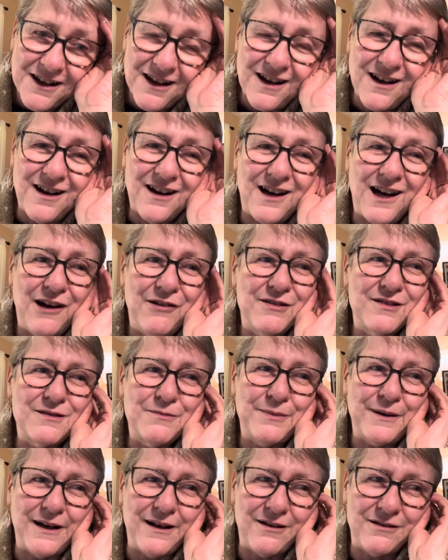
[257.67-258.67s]
I was
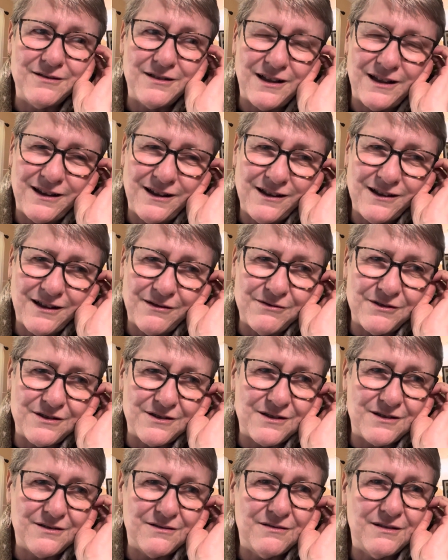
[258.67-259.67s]
about, I think I
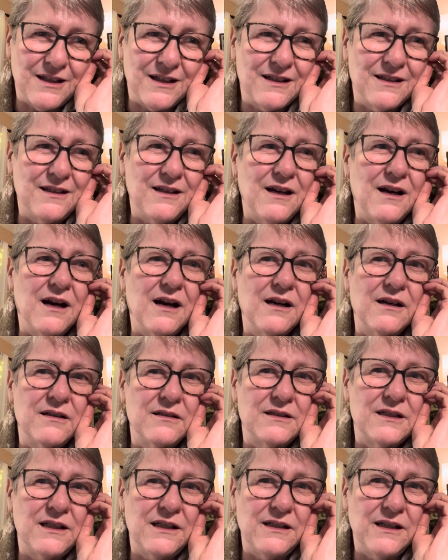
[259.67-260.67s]
was like
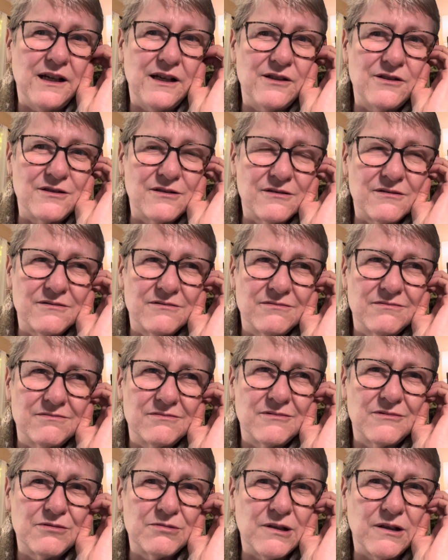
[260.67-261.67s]
young teenager,
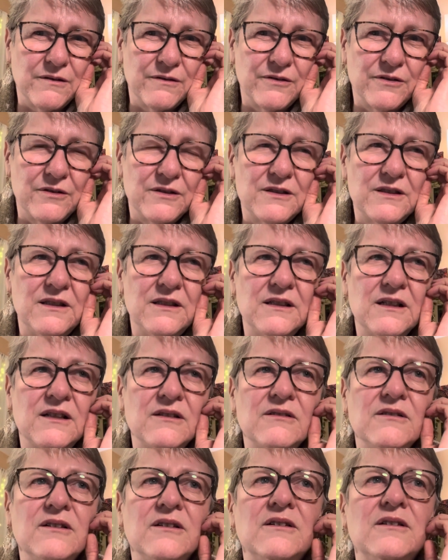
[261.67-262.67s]
12, 13, I
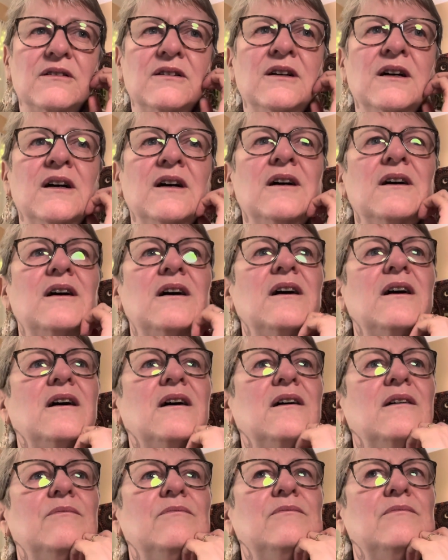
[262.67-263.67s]
don't know.
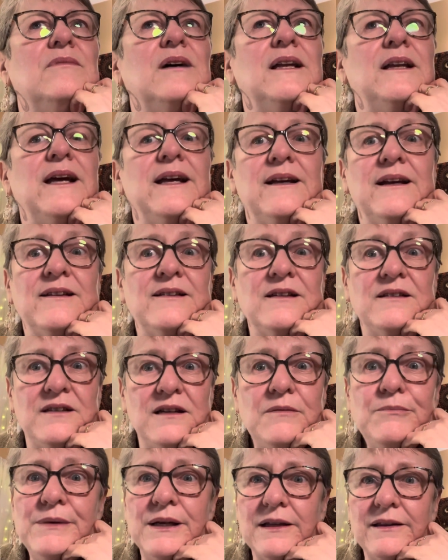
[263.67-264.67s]
And I guess it
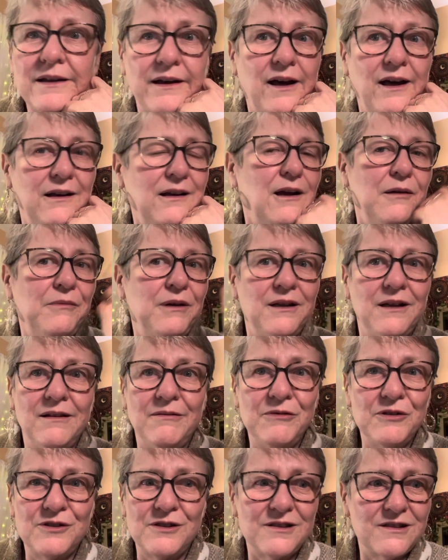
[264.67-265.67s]
did mean that. I mean, it
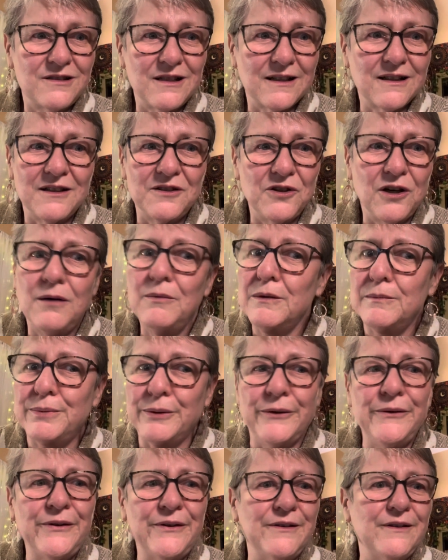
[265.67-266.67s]
was just like a normal
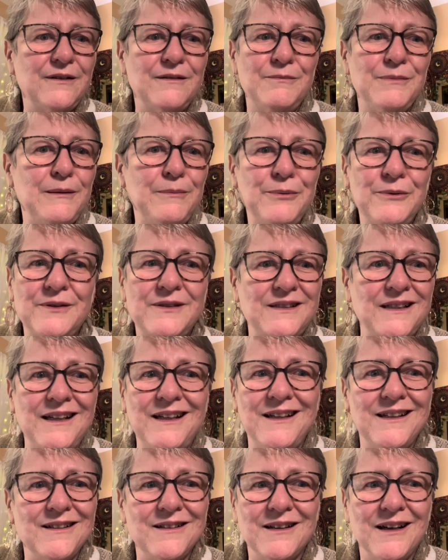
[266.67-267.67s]
person. People
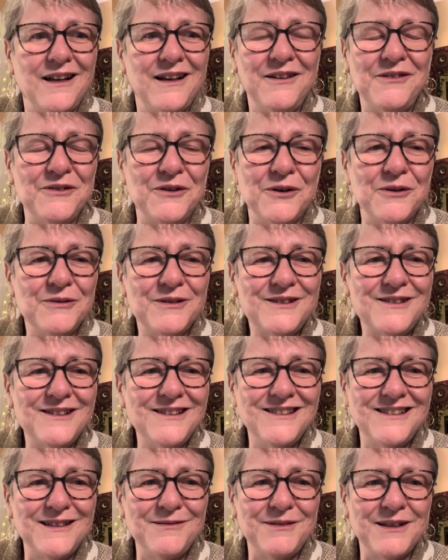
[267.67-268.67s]
saying, I don't know, it
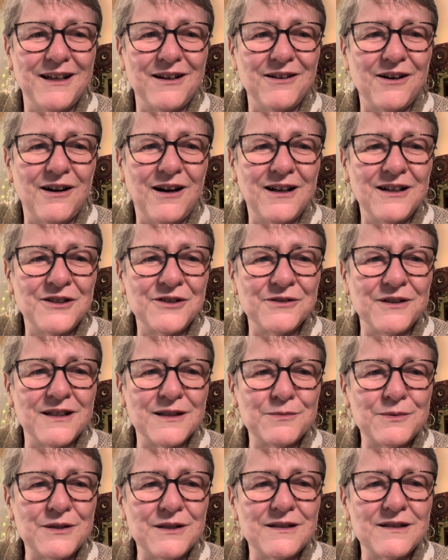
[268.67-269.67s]
didn't seem that odd to us,
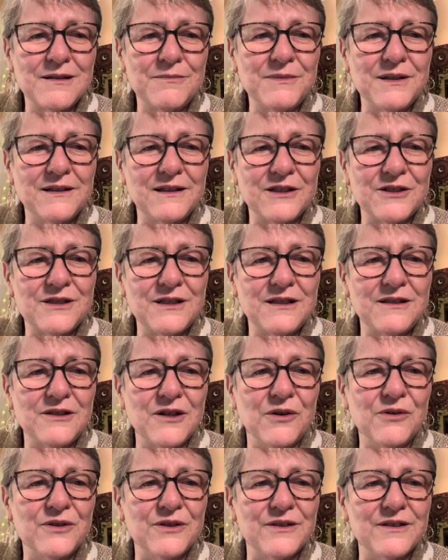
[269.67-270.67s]
but it's something that she'd
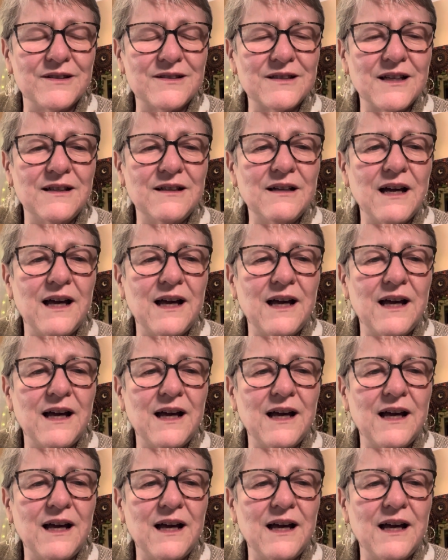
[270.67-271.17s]
noticed. And